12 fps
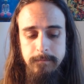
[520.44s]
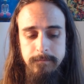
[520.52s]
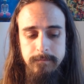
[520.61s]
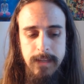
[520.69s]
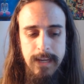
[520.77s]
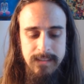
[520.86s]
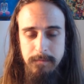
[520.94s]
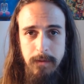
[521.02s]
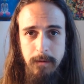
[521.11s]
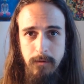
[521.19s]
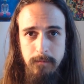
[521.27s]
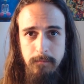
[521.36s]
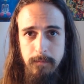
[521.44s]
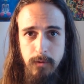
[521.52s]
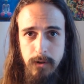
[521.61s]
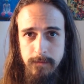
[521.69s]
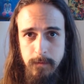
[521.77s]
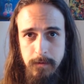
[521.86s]
It hasn't been my point
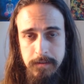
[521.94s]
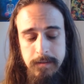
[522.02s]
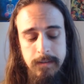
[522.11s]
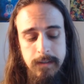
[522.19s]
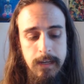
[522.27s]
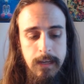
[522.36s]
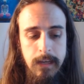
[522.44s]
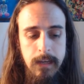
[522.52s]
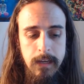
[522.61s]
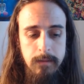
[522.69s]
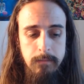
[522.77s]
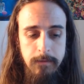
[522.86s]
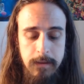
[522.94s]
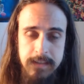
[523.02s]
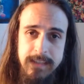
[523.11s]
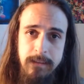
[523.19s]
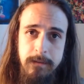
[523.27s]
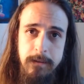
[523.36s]
of focus. But for the
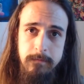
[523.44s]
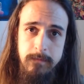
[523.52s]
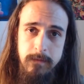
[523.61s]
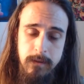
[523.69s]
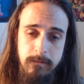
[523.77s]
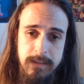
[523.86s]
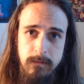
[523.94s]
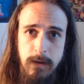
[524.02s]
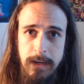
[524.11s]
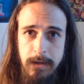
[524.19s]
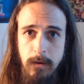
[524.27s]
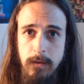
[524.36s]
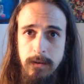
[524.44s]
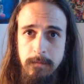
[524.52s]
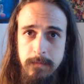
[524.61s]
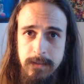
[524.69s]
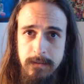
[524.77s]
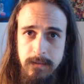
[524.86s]
7, the reason why I know them
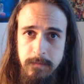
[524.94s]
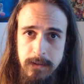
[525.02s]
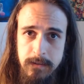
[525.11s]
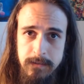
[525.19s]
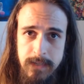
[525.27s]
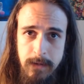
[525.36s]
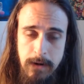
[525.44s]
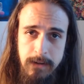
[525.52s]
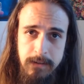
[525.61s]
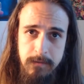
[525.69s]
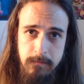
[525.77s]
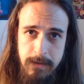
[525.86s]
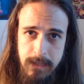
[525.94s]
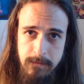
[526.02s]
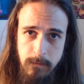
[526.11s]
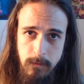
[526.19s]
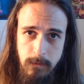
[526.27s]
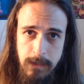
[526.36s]
is because I practiced Reiki
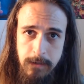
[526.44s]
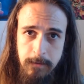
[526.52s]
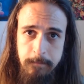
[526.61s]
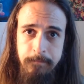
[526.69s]
for a while,